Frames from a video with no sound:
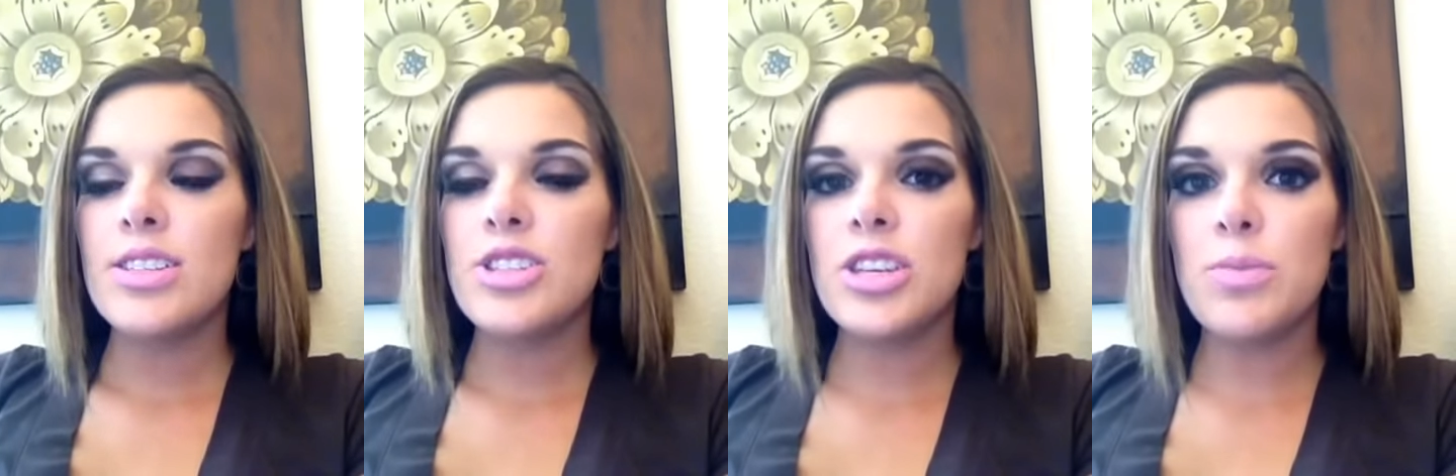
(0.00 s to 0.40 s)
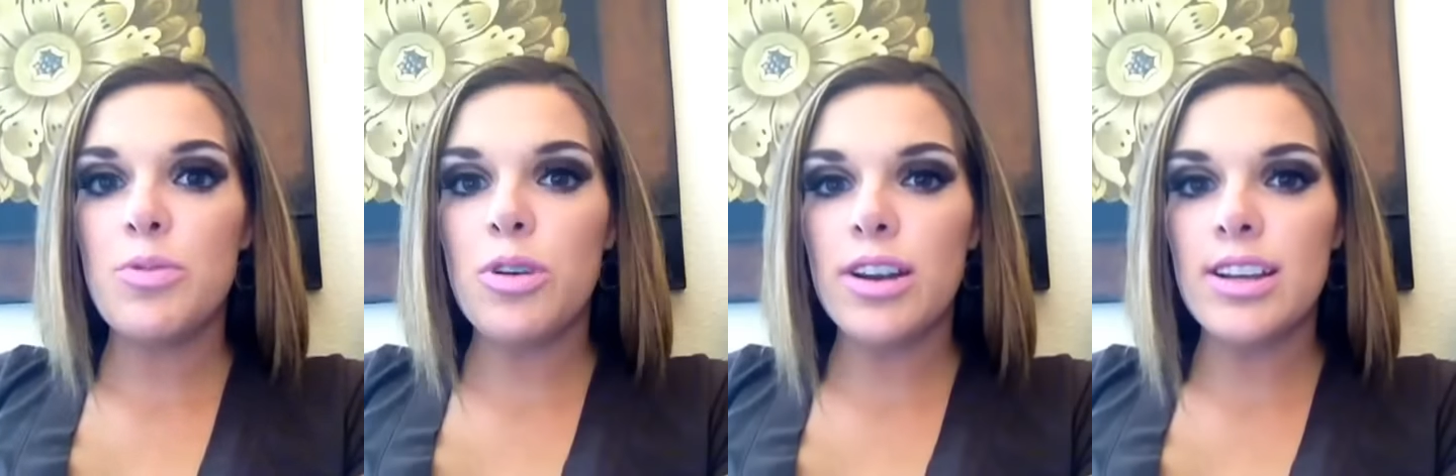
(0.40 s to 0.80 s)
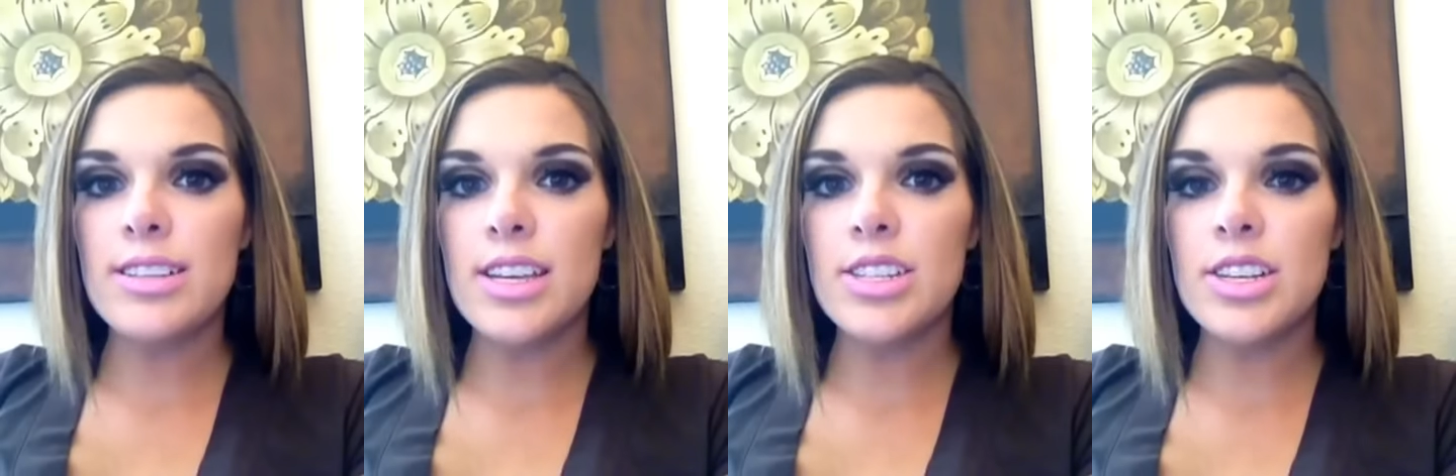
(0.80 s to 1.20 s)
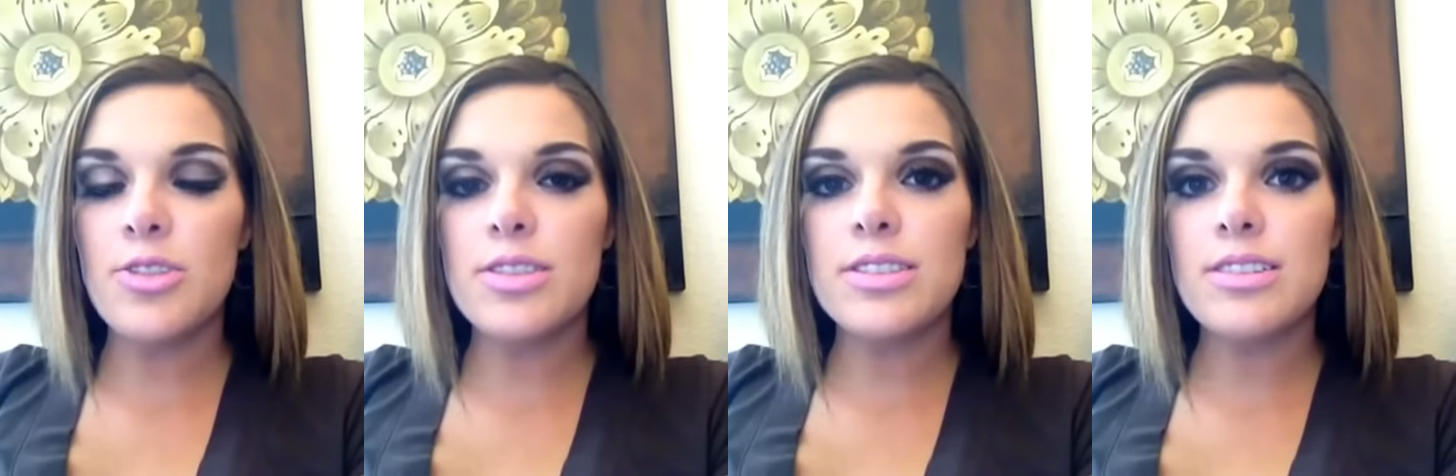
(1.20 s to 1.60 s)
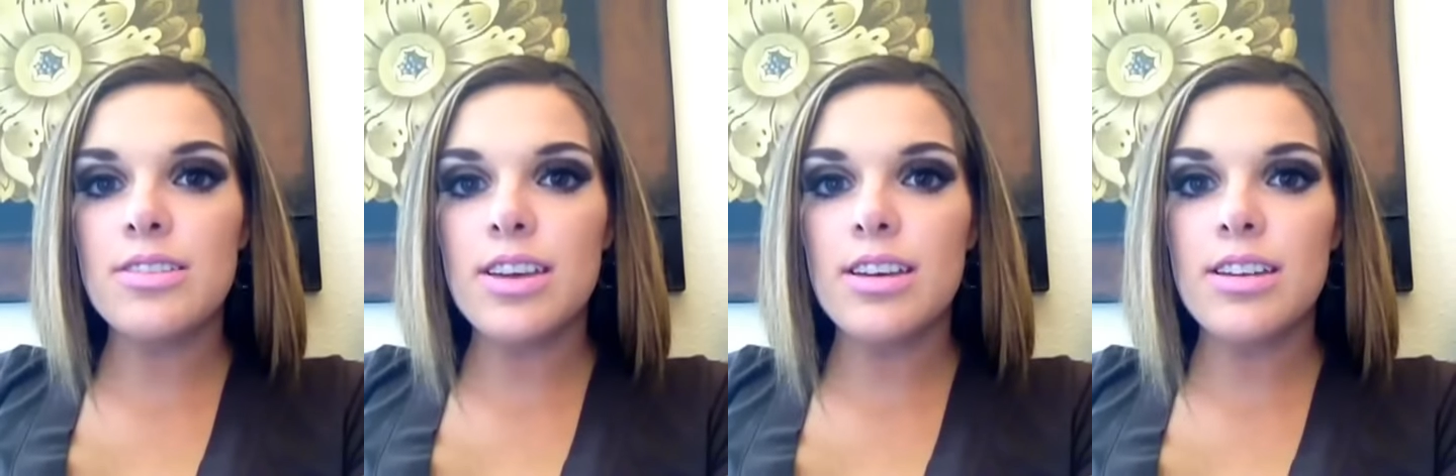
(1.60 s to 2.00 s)
cheap organization. You could still
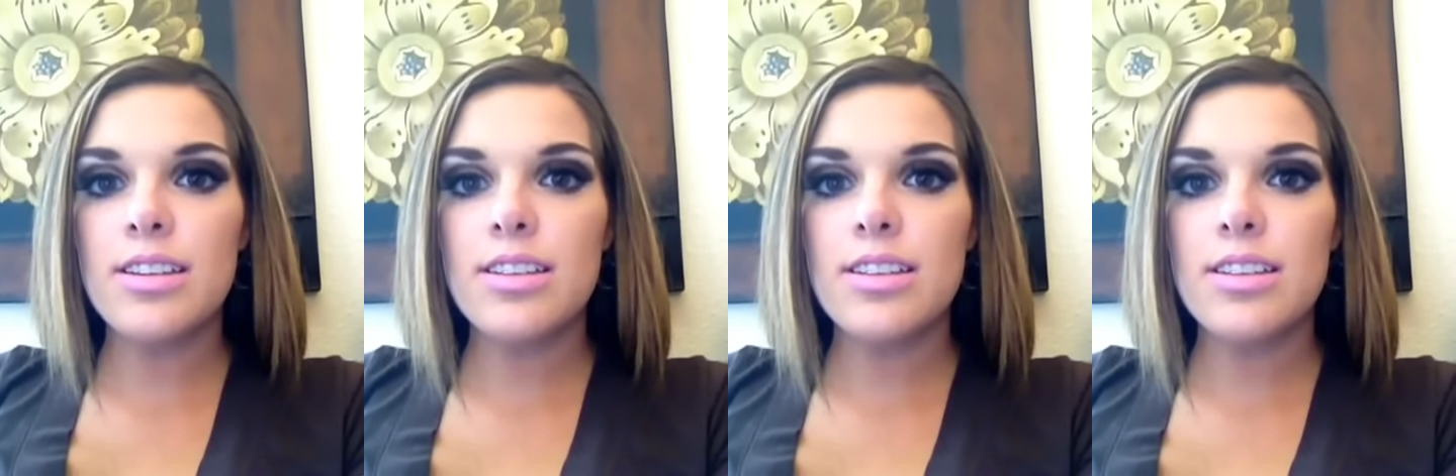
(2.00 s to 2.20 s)
get